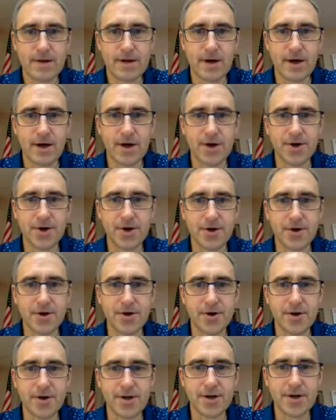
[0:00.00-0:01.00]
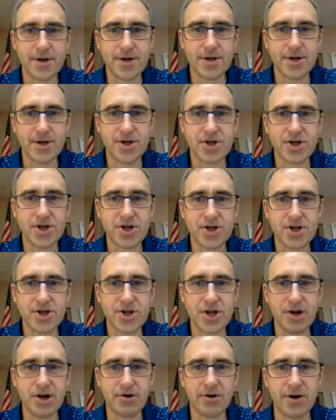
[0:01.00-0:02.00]
under
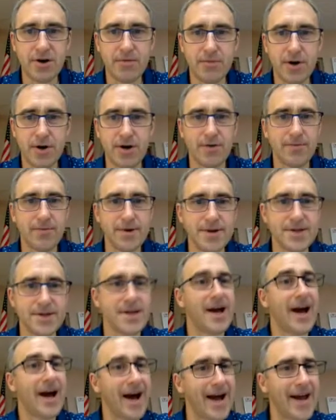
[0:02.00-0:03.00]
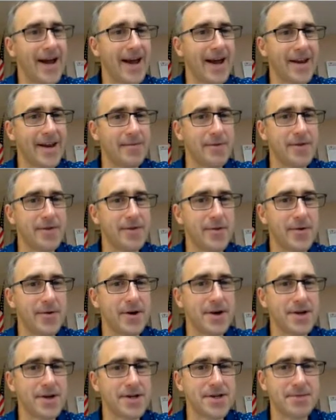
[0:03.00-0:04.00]
share an apartment. I had them in the
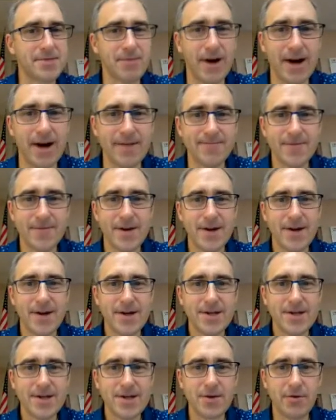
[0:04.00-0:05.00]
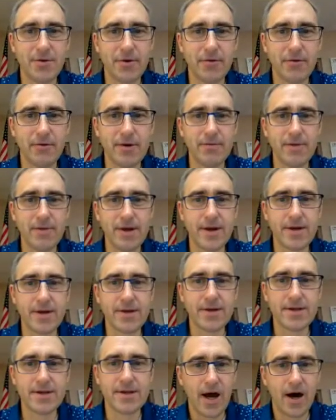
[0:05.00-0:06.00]
wrong spot. So 3
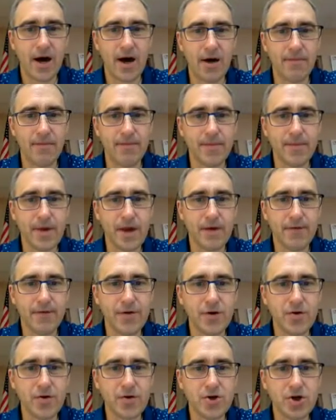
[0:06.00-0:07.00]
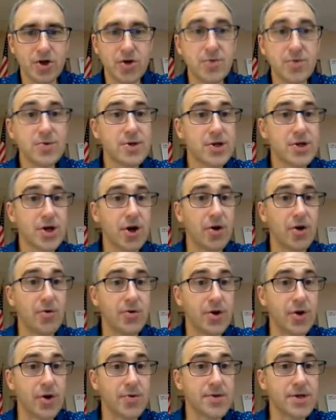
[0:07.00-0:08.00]
beans. If you choose to go
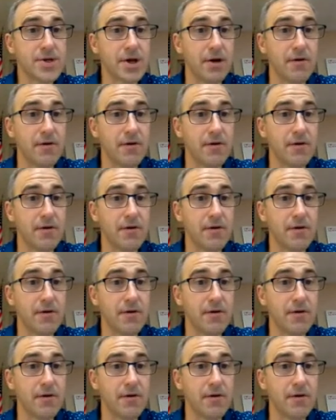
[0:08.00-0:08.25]
no cell